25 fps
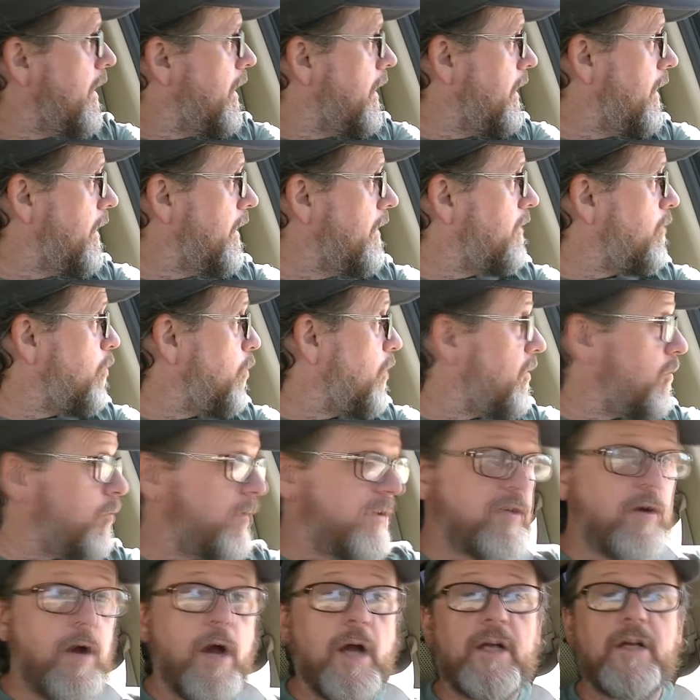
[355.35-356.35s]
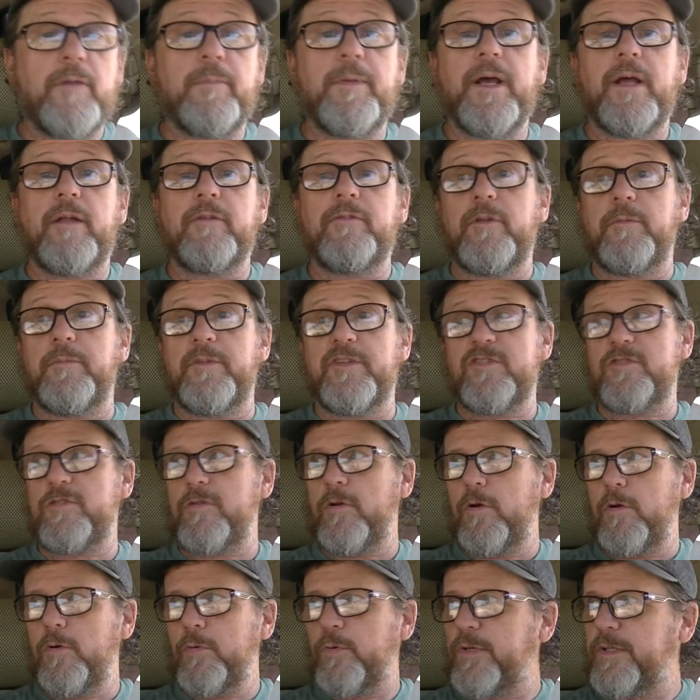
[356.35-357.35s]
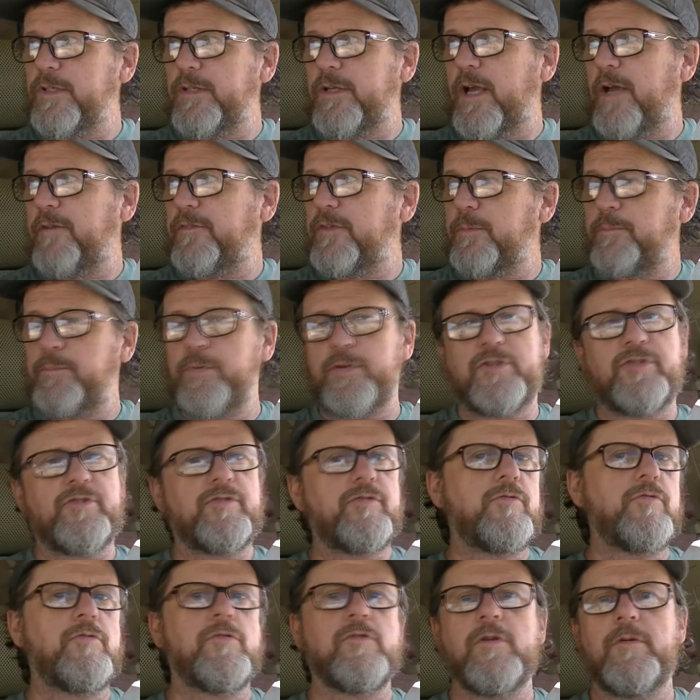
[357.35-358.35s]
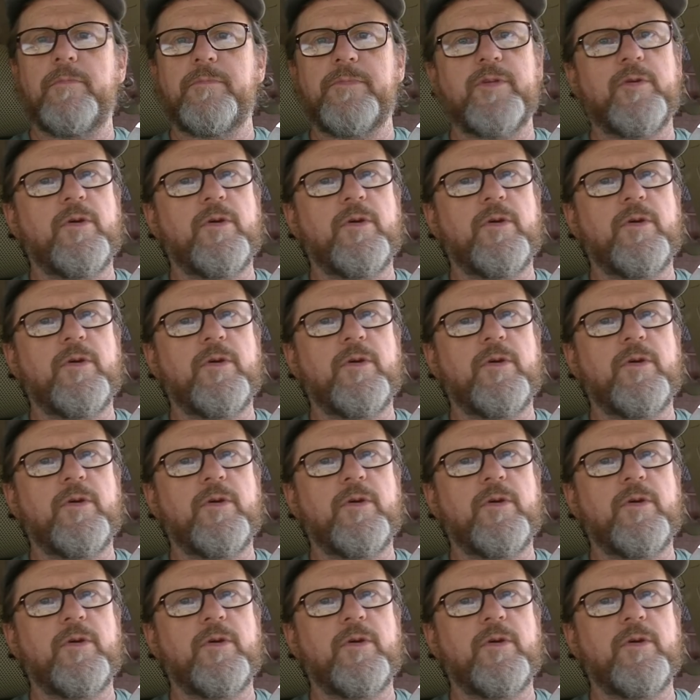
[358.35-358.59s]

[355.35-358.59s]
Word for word: And when we talk about them, it's, oh, well, you have to pursue them,